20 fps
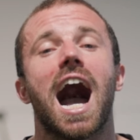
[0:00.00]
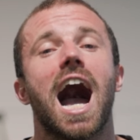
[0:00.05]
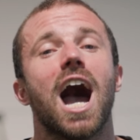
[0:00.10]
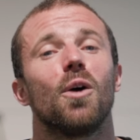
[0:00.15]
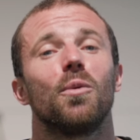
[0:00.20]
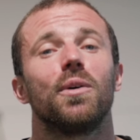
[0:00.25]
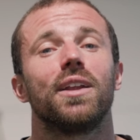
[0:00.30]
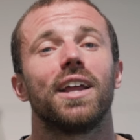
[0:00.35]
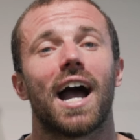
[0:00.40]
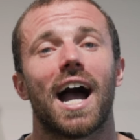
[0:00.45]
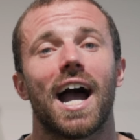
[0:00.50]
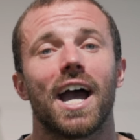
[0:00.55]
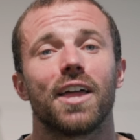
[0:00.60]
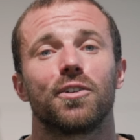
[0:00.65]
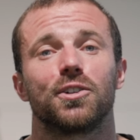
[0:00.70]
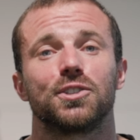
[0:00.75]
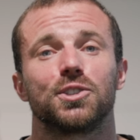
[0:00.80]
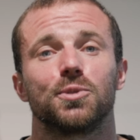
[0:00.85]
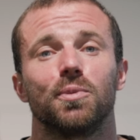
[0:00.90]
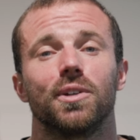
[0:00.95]
I would
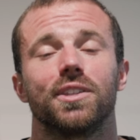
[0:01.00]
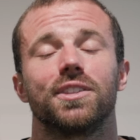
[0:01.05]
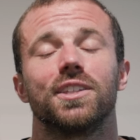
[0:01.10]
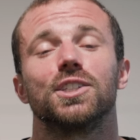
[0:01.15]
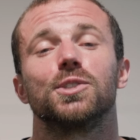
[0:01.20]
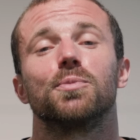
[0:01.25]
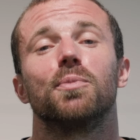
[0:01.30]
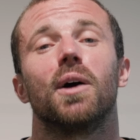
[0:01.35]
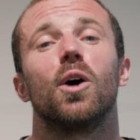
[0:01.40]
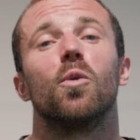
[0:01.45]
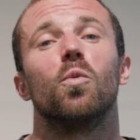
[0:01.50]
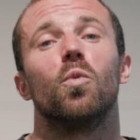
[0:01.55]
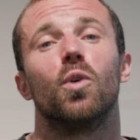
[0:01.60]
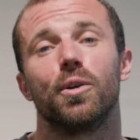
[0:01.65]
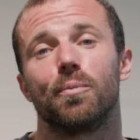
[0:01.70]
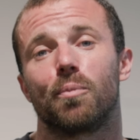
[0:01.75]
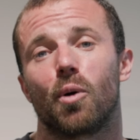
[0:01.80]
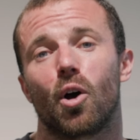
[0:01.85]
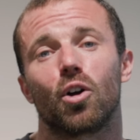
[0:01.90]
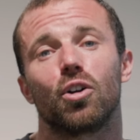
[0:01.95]
either split this by
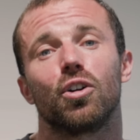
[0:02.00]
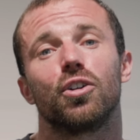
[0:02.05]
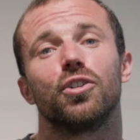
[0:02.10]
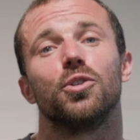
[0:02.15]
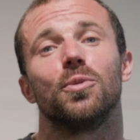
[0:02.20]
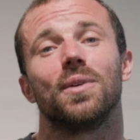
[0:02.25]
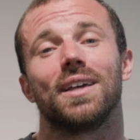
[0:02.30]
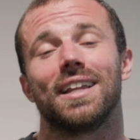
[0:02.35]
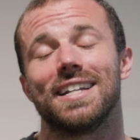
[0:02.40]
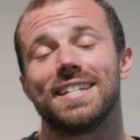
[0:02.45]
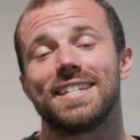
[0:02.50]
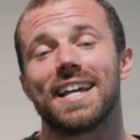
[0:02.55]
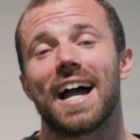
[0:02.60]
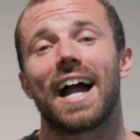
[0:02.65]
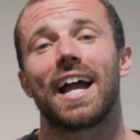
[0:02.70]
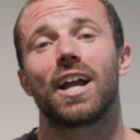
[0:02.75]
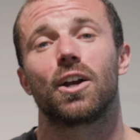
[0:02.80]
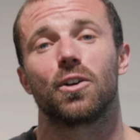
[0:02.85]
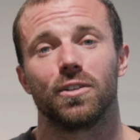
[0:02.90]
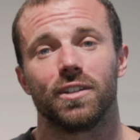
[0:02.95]
one partner doing an
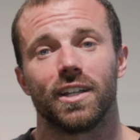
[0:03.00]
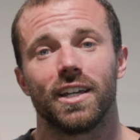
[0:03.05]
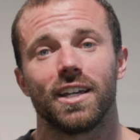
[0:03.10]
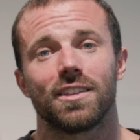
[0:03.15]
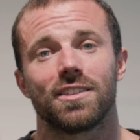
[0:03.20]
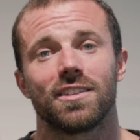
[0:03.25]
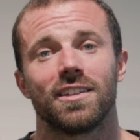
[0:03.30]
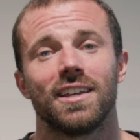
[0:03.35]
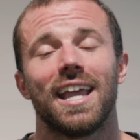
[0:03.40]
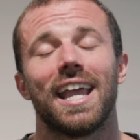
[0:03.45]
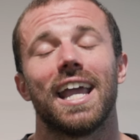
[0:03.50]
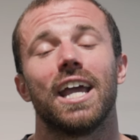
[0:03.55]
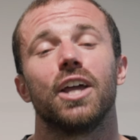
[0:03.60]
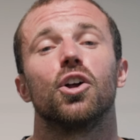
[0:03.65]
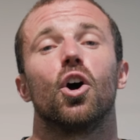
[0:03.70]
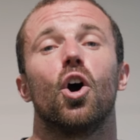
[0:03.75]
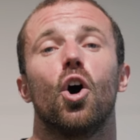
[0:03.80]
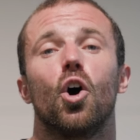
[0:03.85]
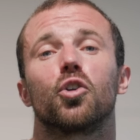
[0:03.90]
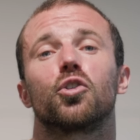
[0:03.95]
entire length
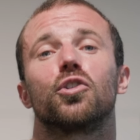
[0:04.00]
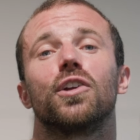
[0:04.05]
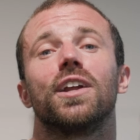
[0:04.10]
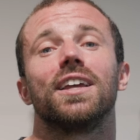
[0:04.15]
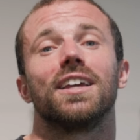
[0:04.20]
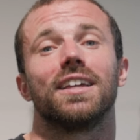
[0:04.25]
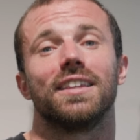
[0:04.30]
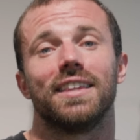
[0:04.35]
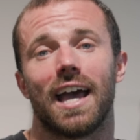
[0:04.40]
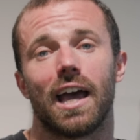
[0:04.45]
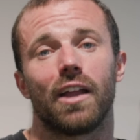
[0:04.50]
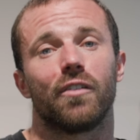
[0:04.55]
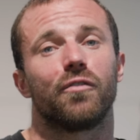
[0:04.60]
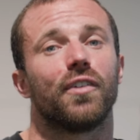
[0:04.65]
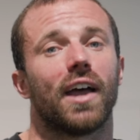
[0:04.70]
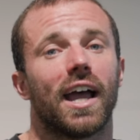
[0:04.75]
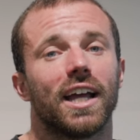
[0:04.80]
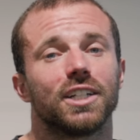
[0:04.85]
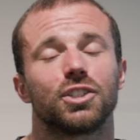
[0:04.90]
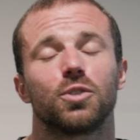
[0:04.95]
and alternating in
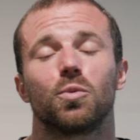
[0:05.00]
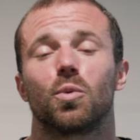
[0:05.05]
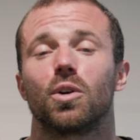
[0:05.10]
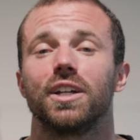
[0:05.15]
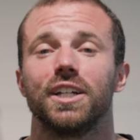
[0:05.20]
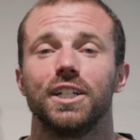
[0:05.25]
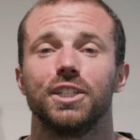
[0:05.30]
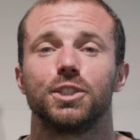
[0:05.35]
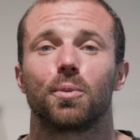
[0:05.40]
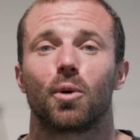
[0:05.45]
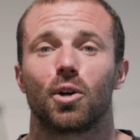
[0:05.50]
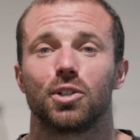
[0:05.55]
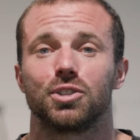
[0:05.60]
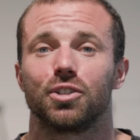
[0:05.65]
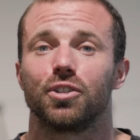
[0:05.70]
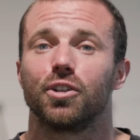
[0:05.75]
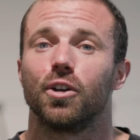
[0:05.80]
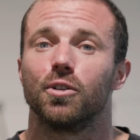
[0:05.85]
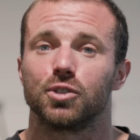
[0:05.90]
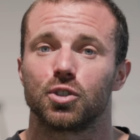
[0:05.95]
that fashion where each
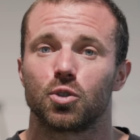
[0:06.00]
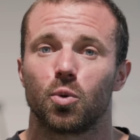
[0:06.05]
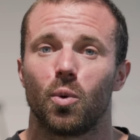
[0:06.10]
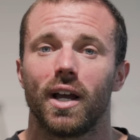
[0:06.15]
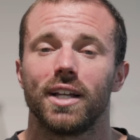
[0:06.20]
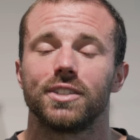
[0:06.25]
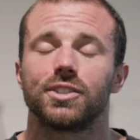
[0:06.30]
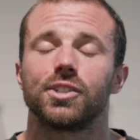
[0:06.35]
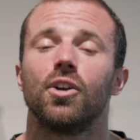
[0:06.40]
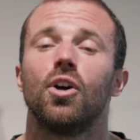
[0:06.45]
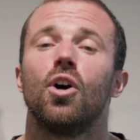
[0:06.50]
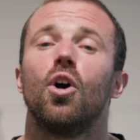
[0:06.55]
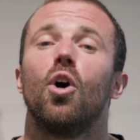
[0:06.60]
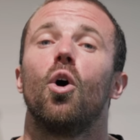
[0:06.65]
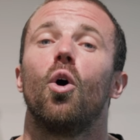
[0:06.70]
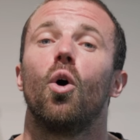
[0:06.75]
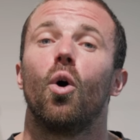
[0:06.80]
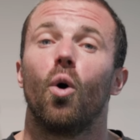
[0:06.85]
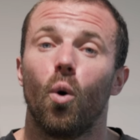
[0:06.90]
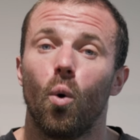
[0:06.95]
person goes twice,
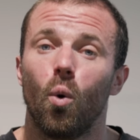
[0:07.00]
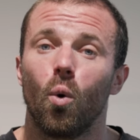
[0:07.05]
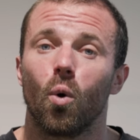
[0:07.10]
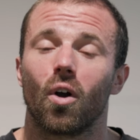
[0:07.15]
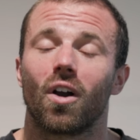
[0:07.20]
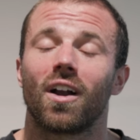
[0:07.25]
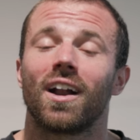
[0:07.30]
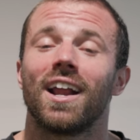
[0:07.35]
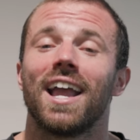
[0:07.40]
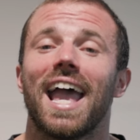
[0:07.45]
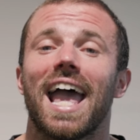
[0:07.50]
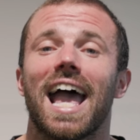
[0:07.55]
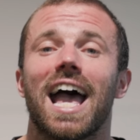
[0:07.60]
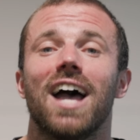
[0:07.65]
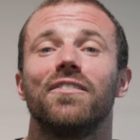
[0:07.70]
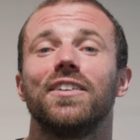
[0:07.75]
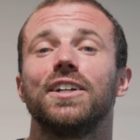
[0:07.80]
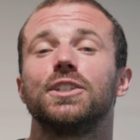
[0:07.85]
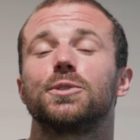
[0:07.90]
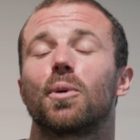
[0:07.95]
or
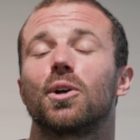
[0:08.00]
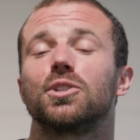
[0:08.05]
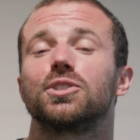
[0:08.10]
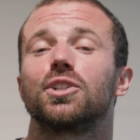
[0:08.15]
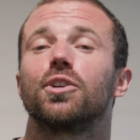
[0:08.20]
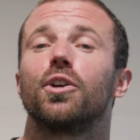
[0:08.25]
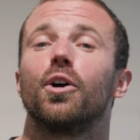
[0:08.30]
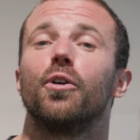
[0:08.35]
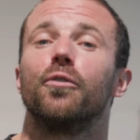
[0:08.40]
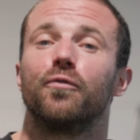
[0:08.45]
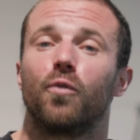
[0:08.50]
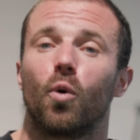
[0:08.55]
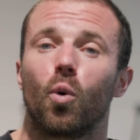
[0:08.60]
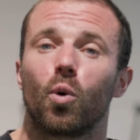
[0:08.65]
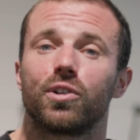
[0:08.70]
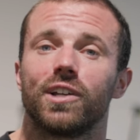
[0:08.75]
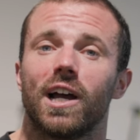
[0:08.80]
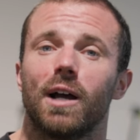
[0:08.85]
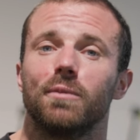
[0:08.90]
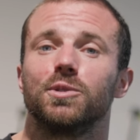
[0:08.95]
have each person go
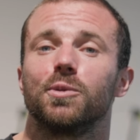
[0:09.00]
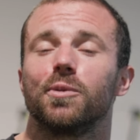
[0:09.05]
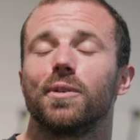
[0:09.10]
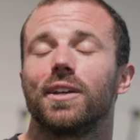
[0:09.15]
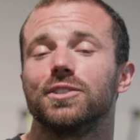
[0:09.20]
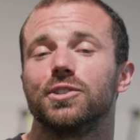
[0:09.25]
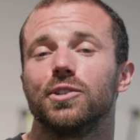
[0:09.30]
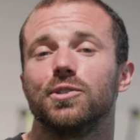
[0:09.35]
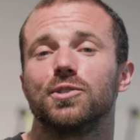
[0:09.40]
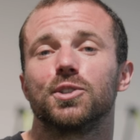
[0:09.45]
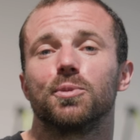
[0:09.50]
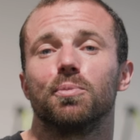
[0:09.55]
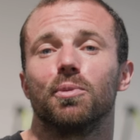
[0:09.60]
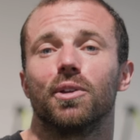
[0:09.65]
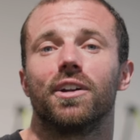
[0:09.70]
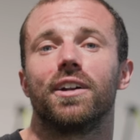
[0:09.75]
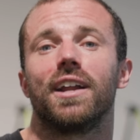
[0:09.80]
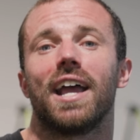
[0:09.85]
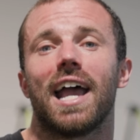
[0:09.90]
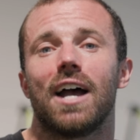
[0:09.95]
4 times because you
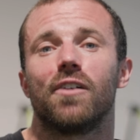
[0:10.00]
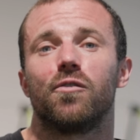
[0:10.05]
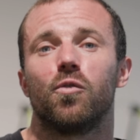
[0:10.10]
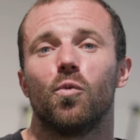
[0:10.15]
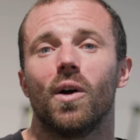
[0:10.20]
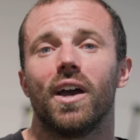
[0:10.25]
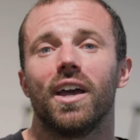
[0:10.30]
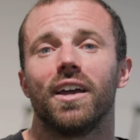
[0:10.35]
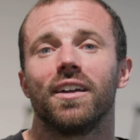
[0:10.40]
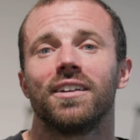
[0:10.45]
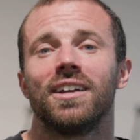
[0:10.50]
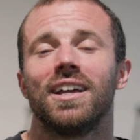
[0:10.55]
split it halfway.